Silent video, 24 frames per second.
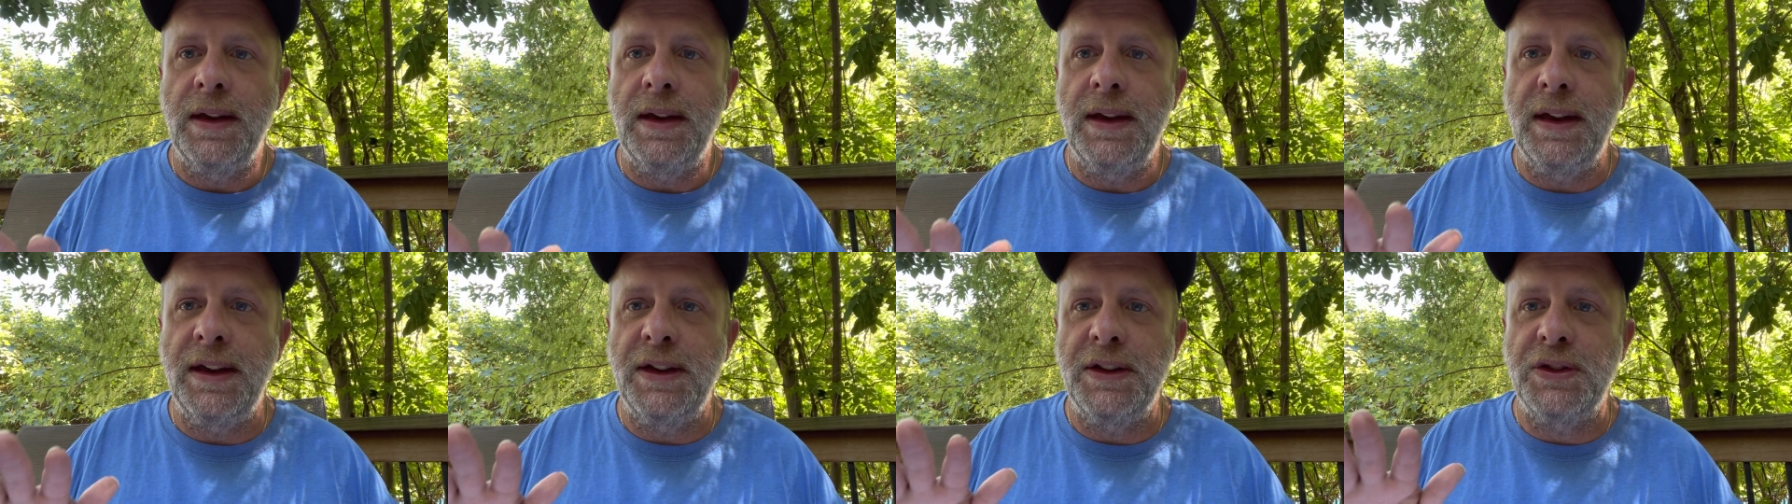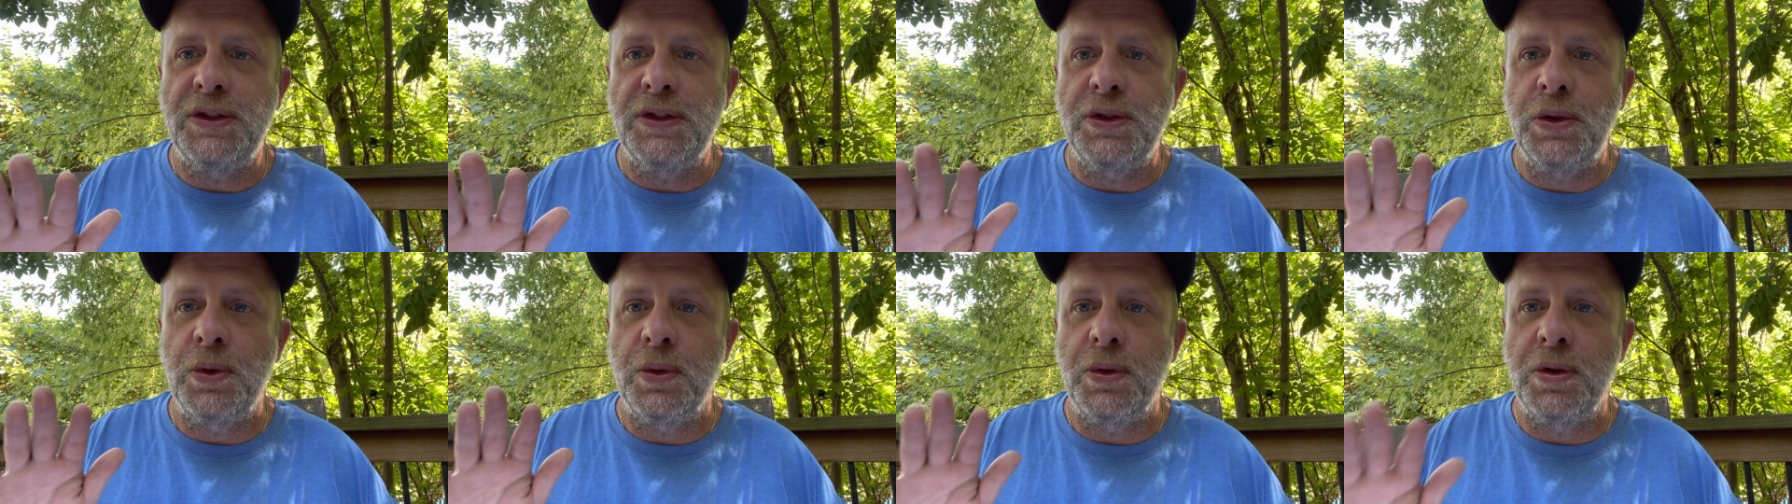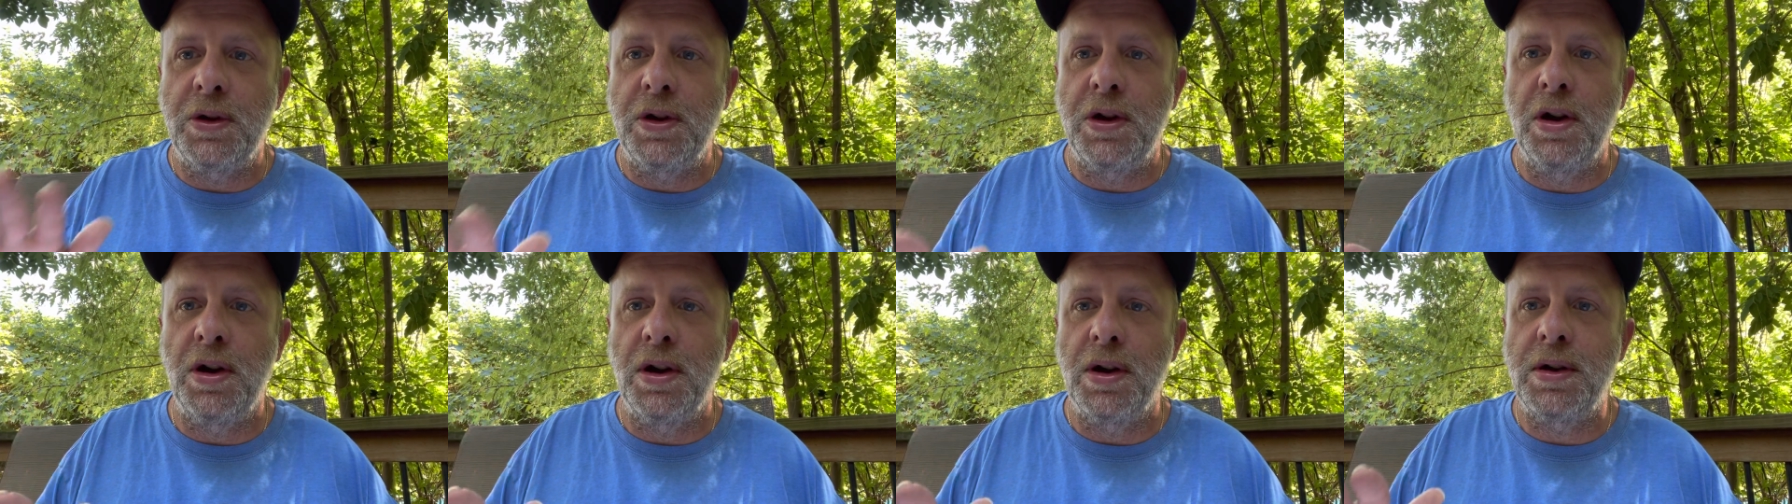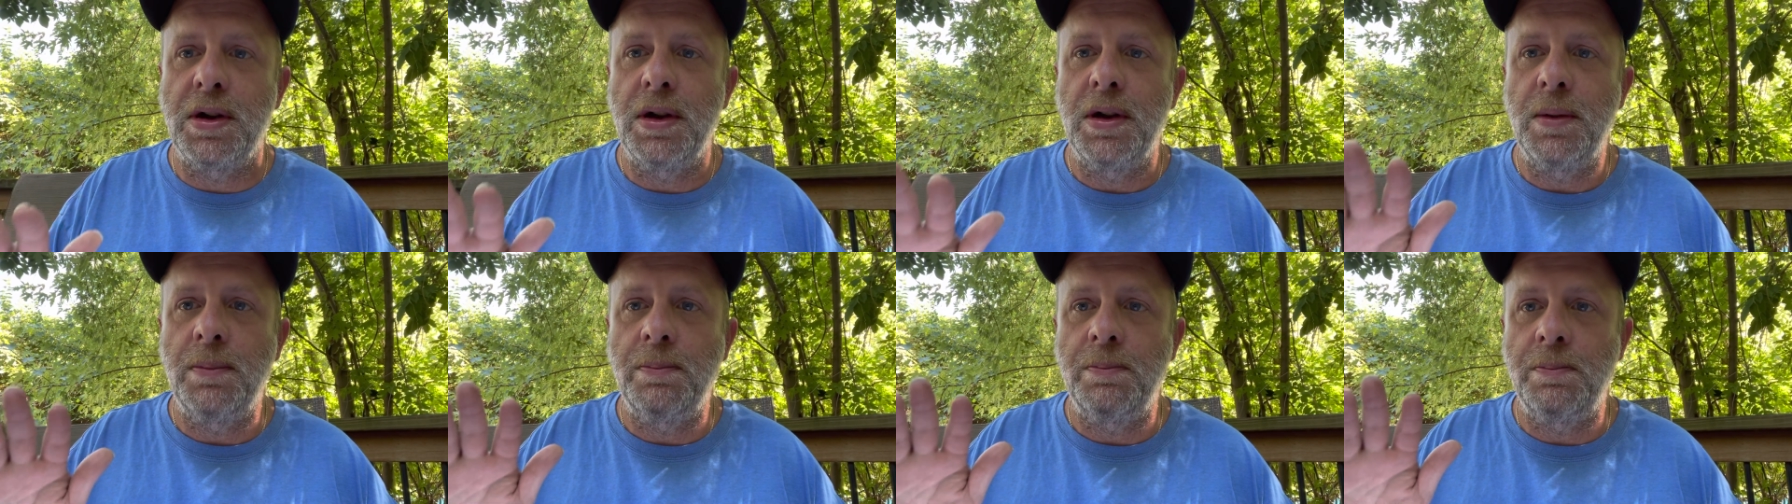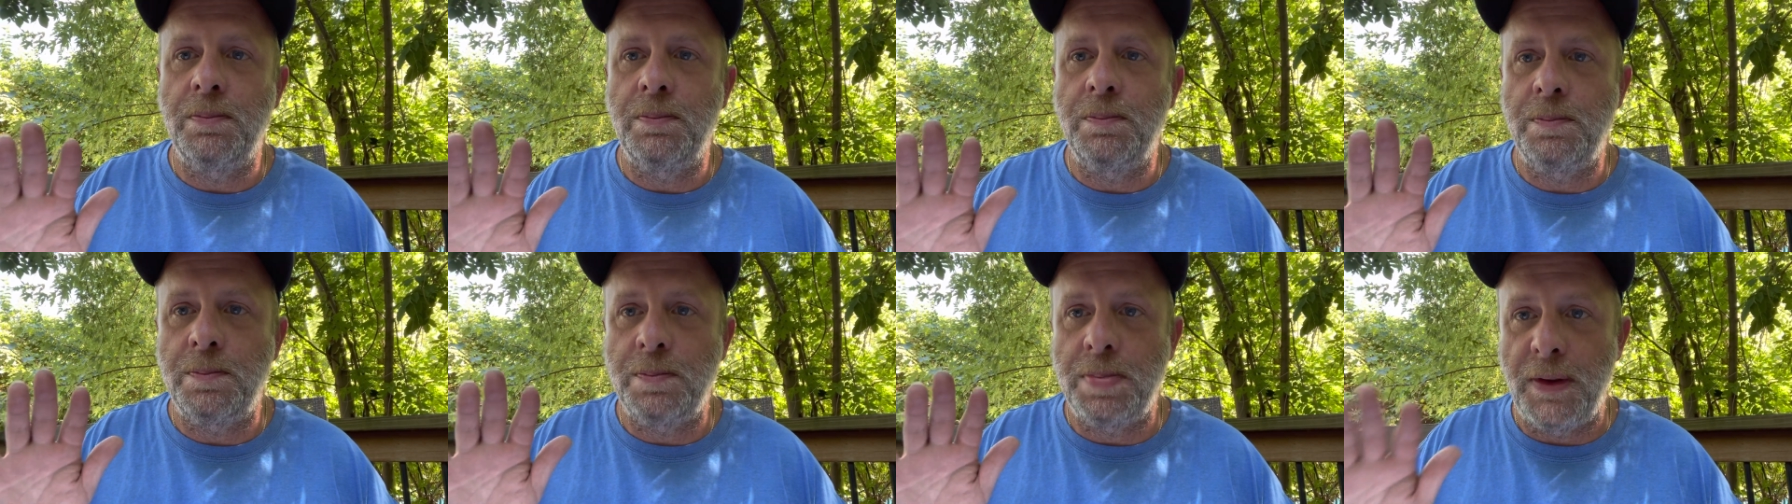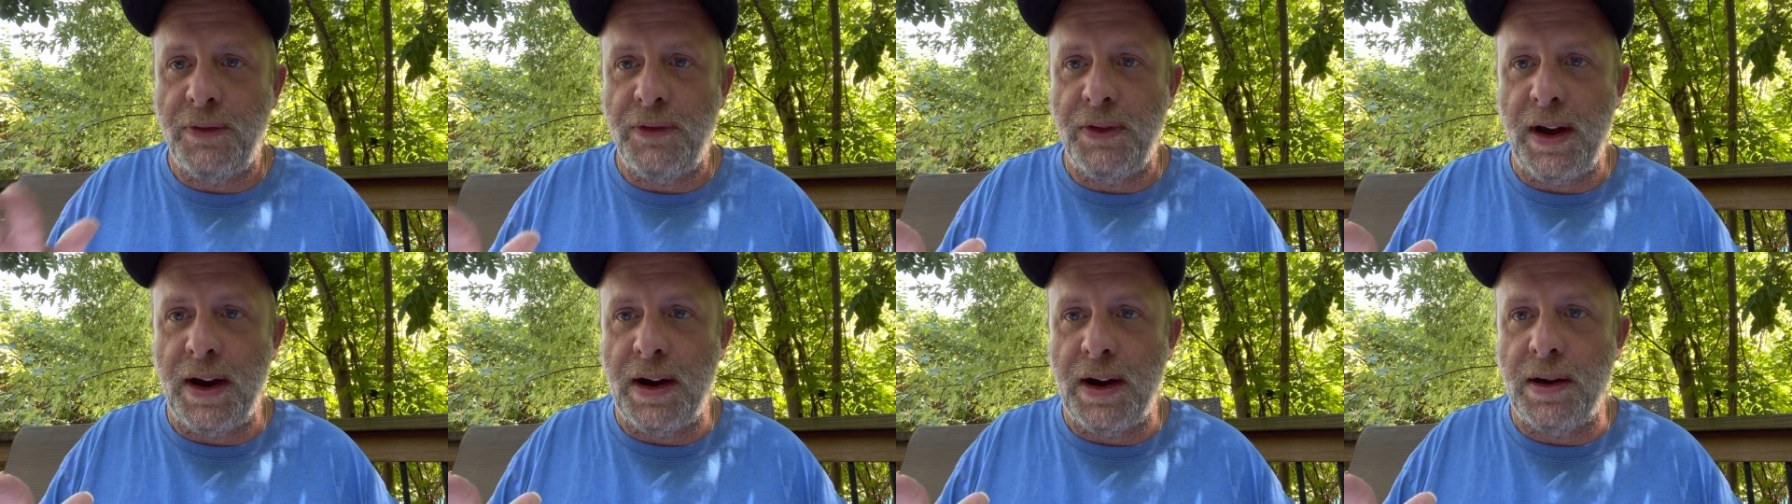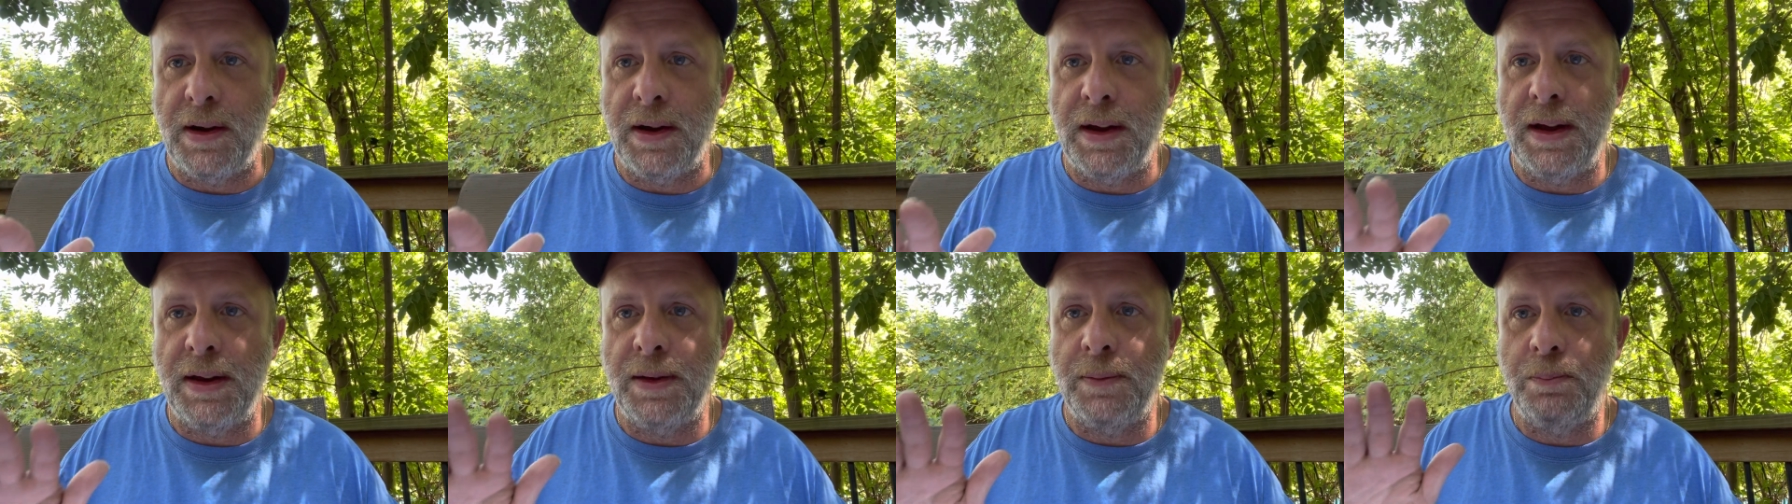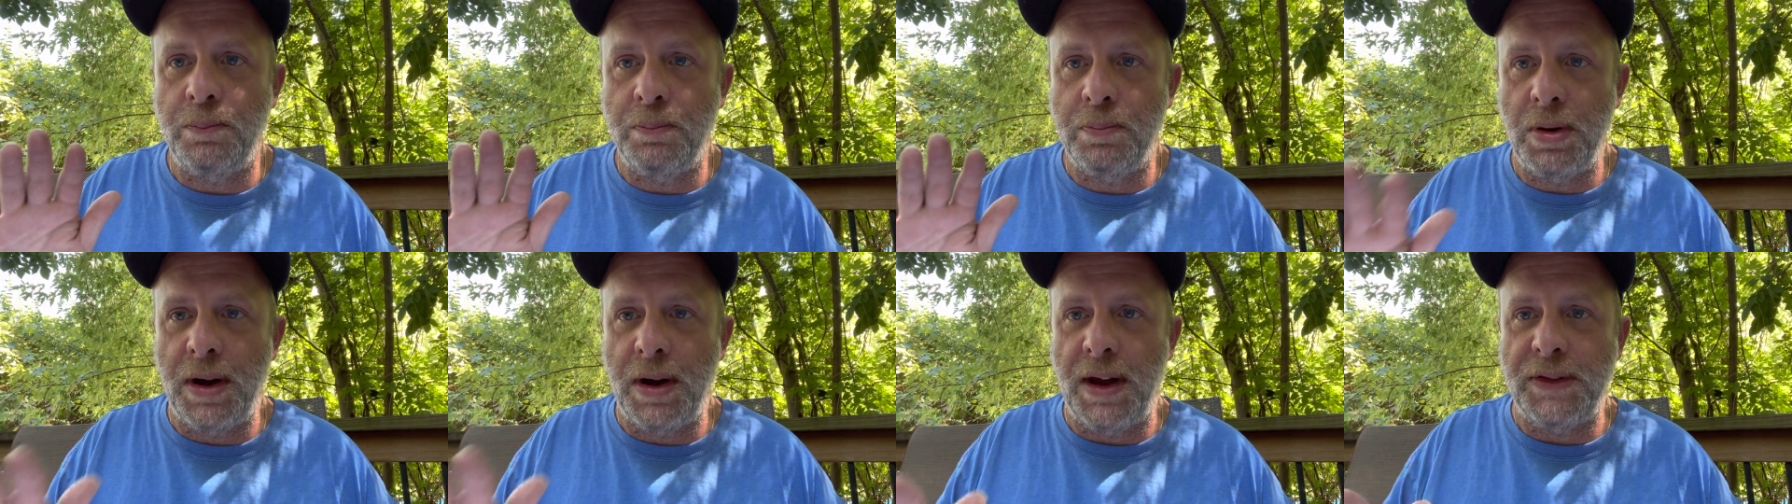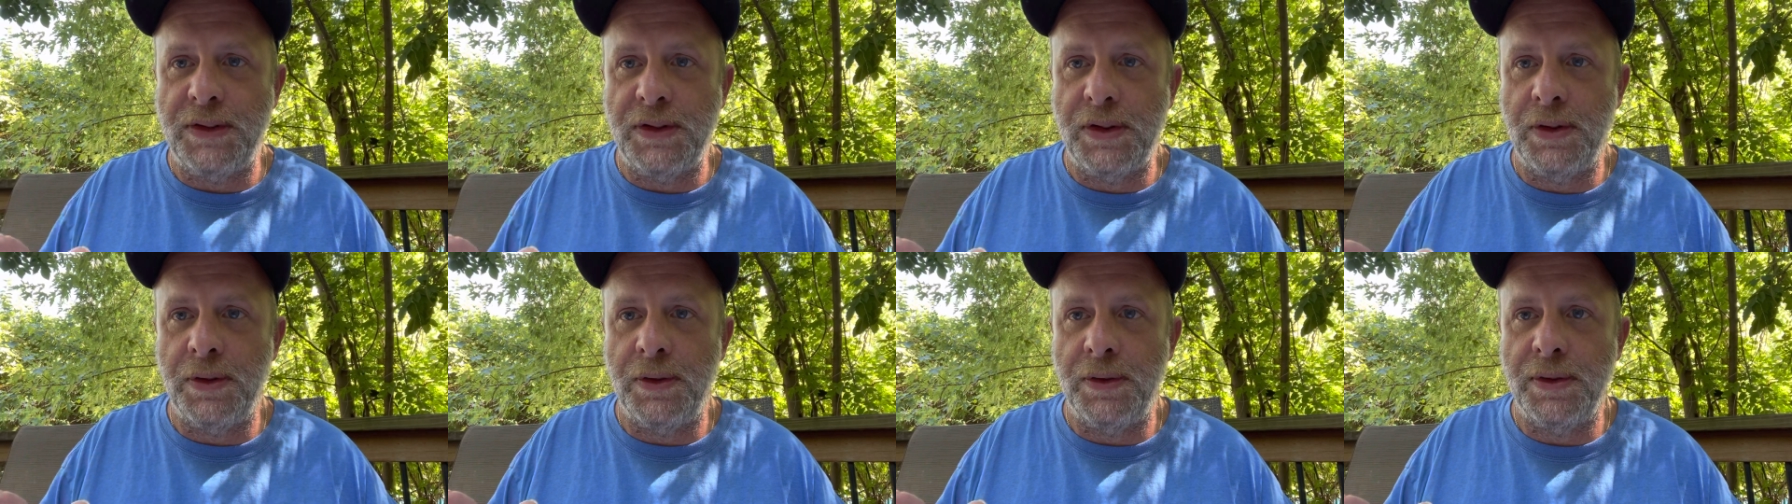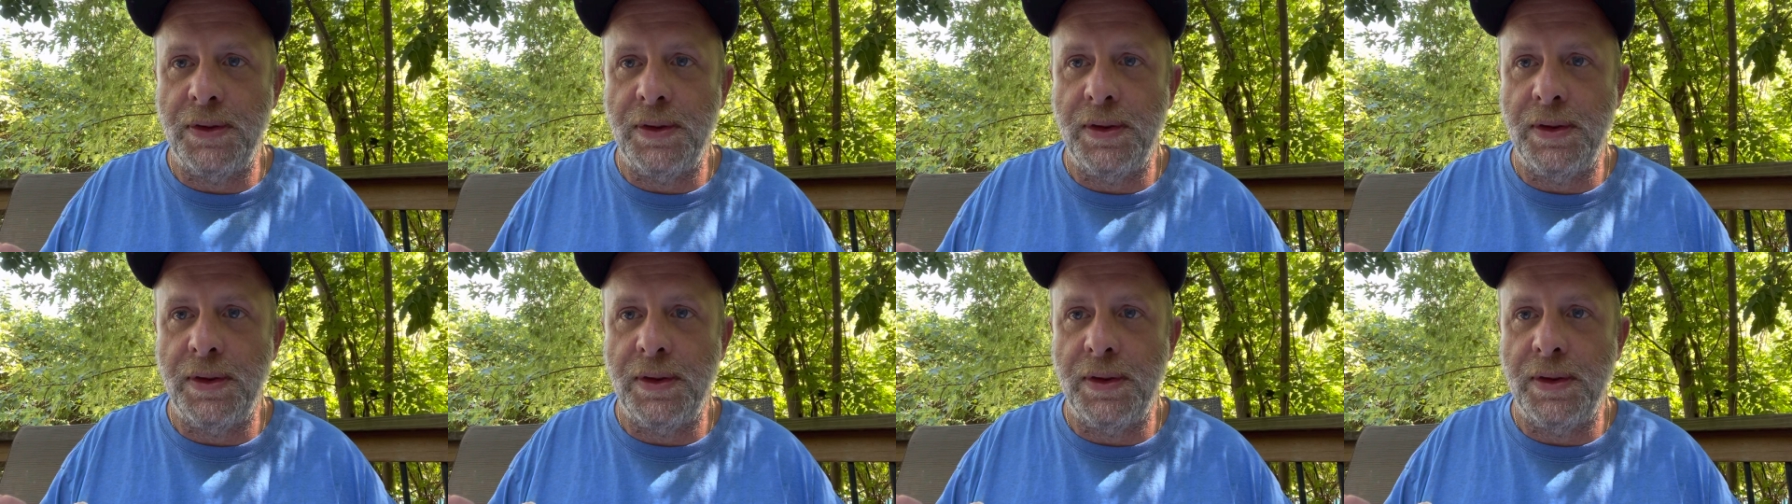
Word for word: is to cook Bavarian pretzels.